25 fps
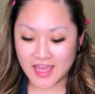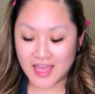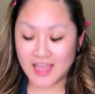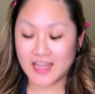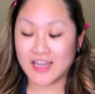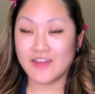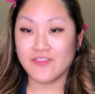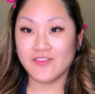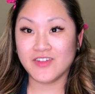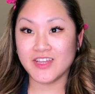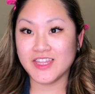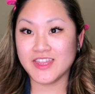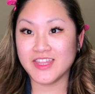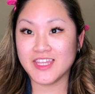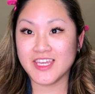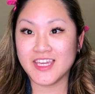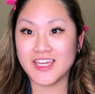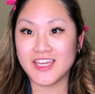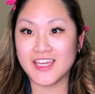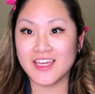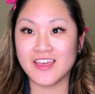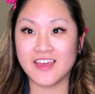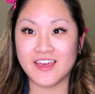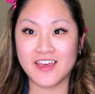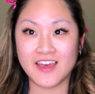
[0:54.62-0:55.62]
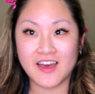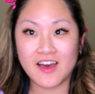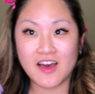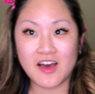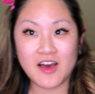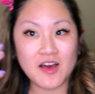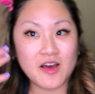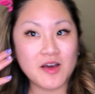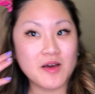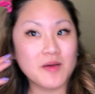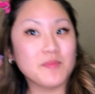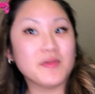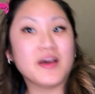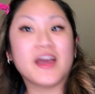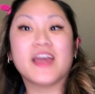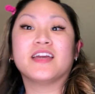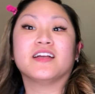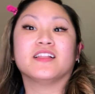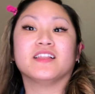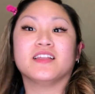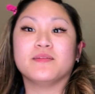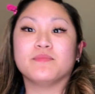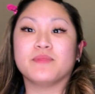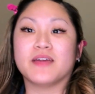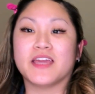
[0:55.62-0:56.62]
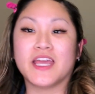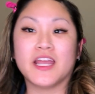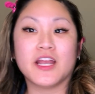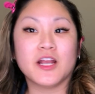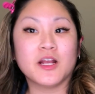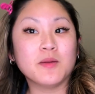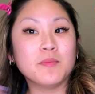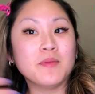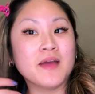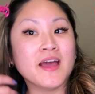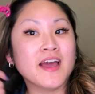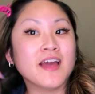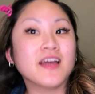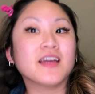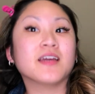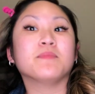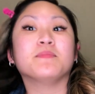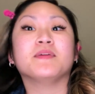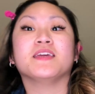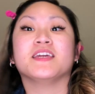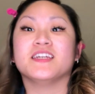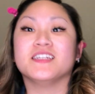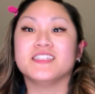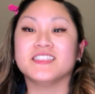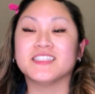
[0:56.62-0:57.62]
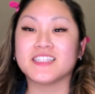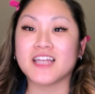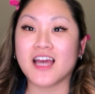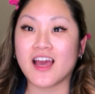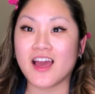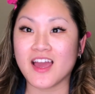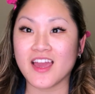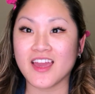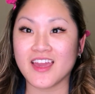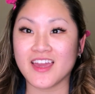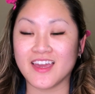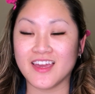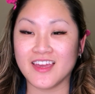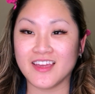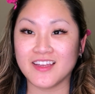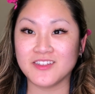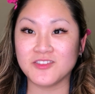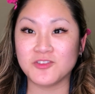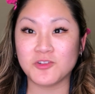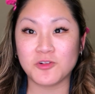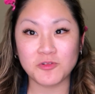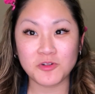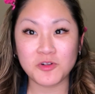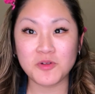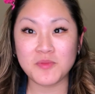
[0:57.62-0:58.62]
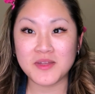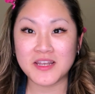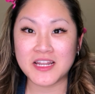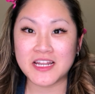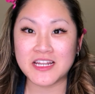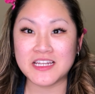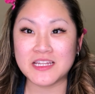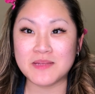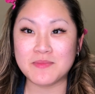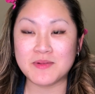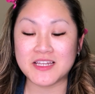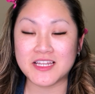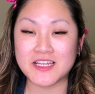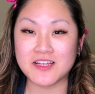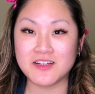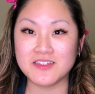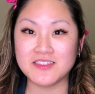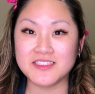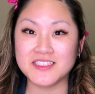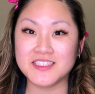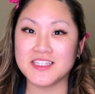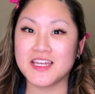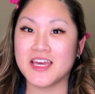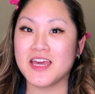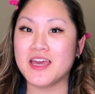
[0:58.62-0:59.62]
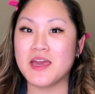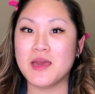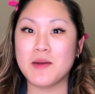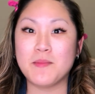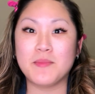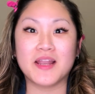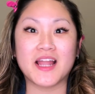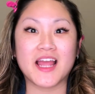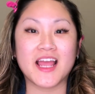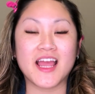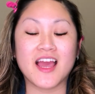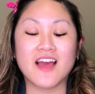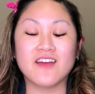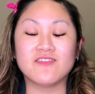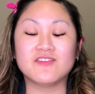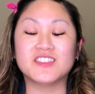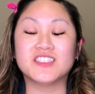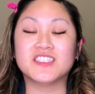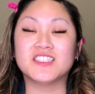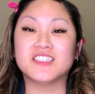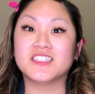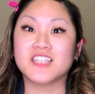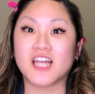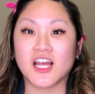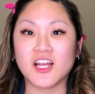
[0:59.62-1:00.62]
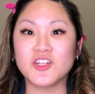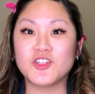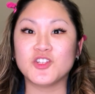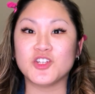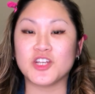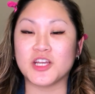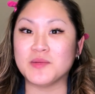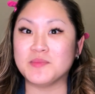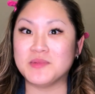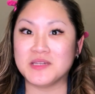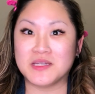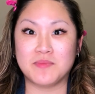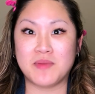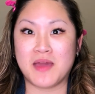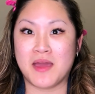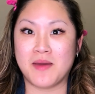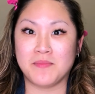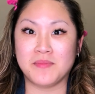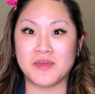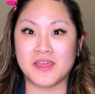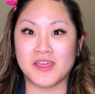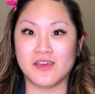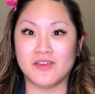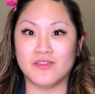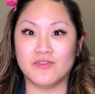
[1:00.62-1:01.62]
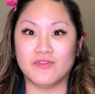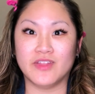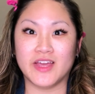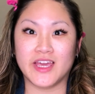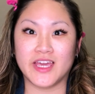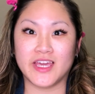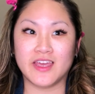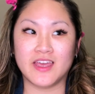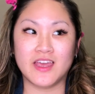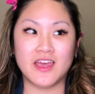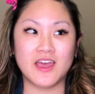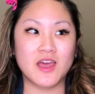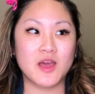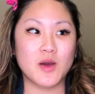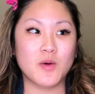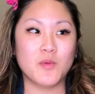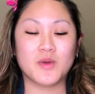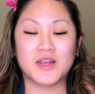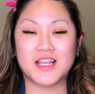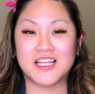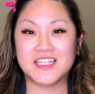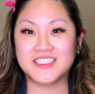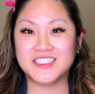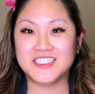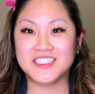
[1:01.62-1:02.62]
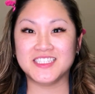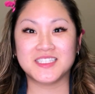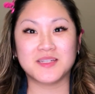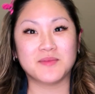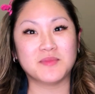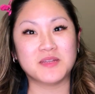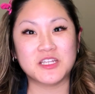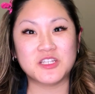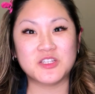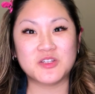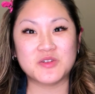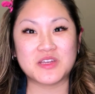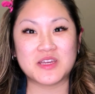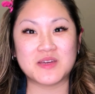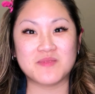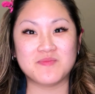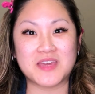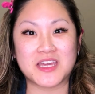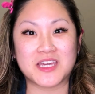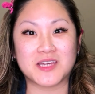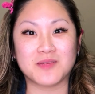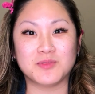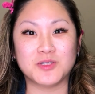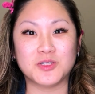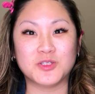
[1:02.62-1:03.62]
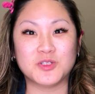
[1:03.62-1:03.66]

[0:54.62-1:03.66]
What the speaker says: and everything. I clip my hair back because I don't know about anybody else, but I have such a big pet peeve. Like when I see somebody doing a makeup